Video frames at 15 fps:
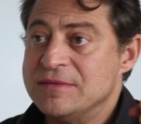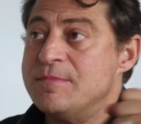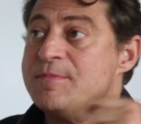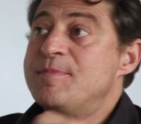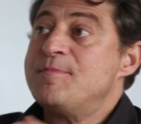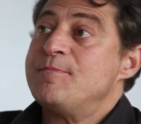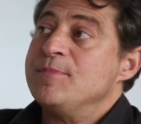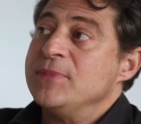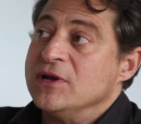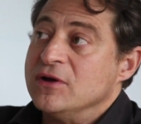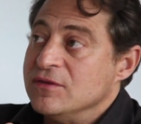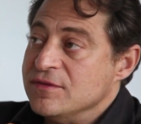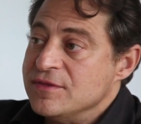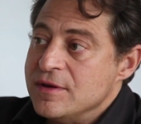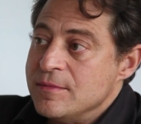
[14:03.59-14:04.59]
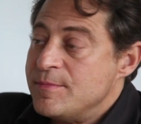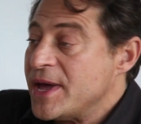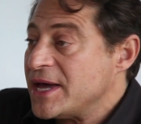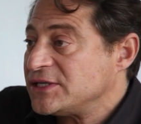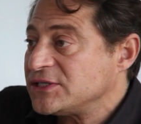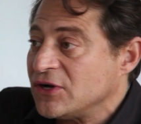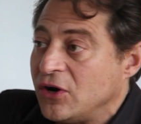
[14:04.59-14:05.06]
the
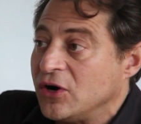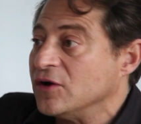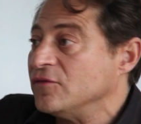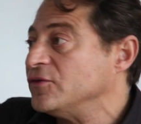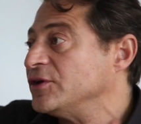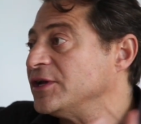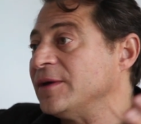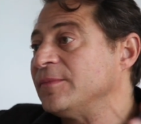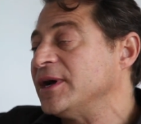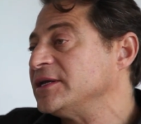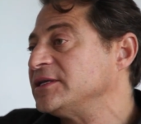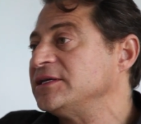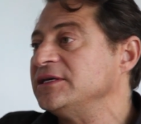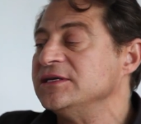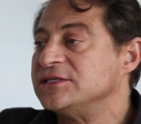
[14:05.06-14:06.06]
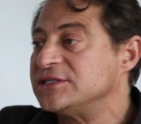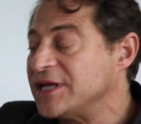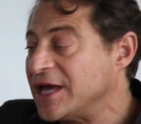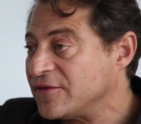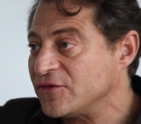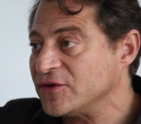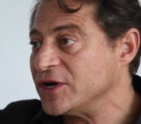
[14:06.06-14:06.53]
best Harvard, MIT,
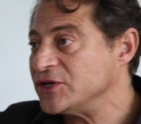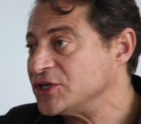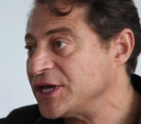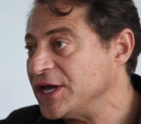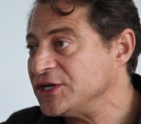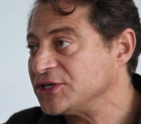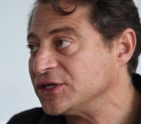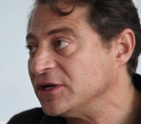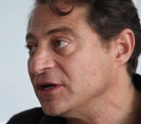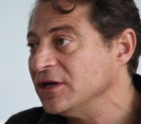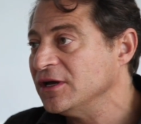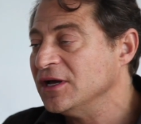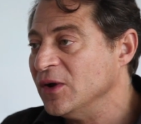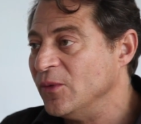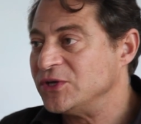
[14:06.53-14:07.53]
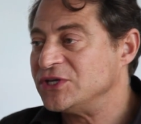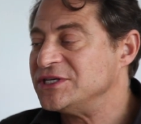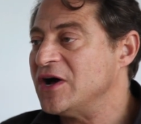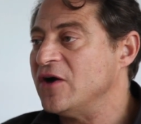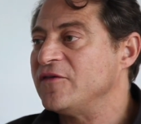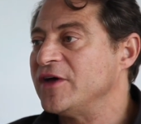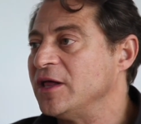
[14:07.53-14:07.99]
Stanford education, which is
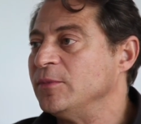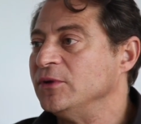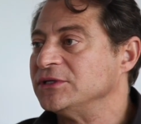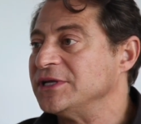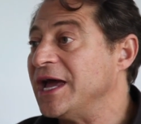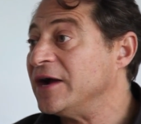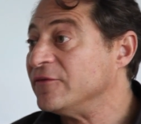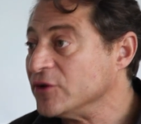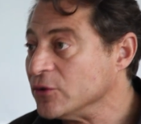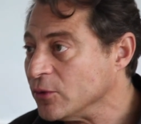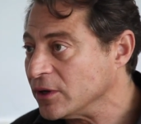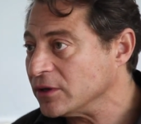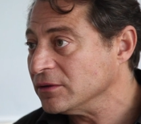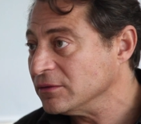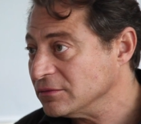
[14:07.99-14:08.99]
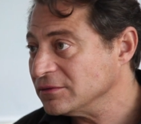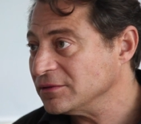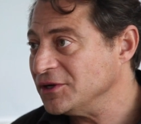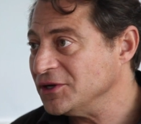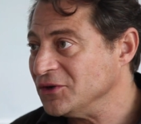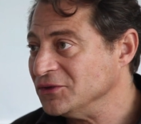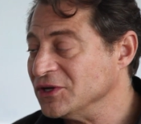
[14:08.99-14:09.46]
now available to everyone,
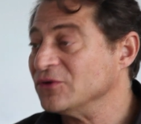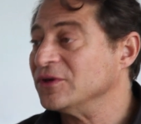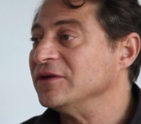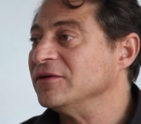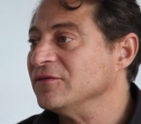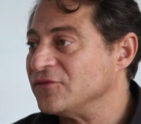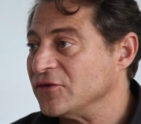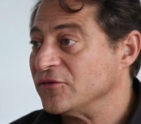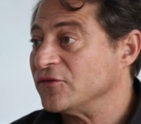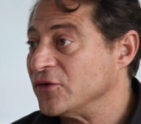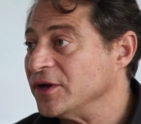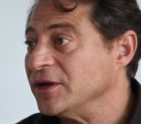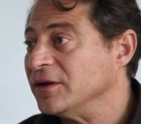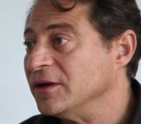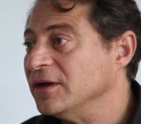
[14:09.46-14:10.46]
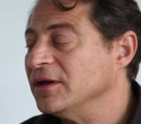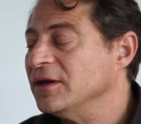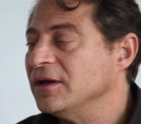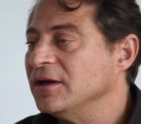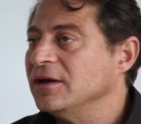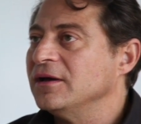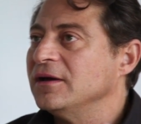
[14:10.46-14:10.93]
you know, literally for free. Yeah.
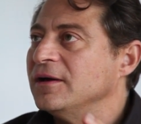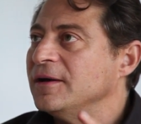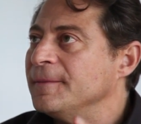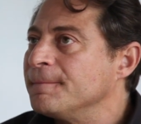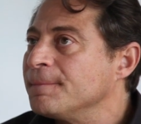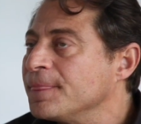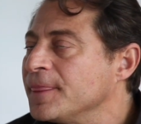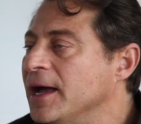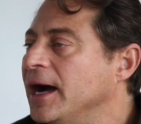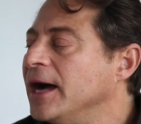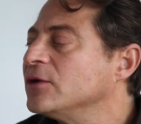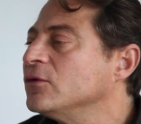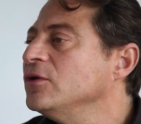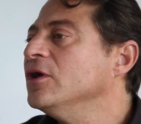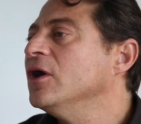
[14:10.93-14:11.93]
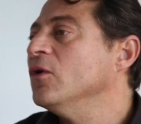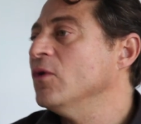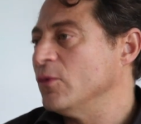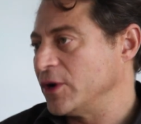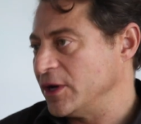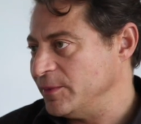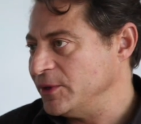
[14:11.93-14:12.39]
I don't know
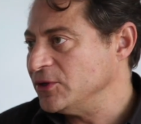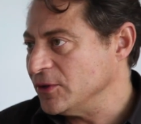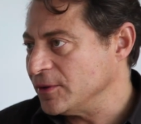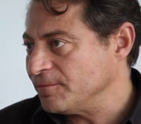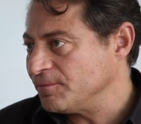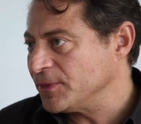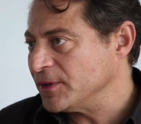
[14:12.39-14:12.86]
what we're going to be doing,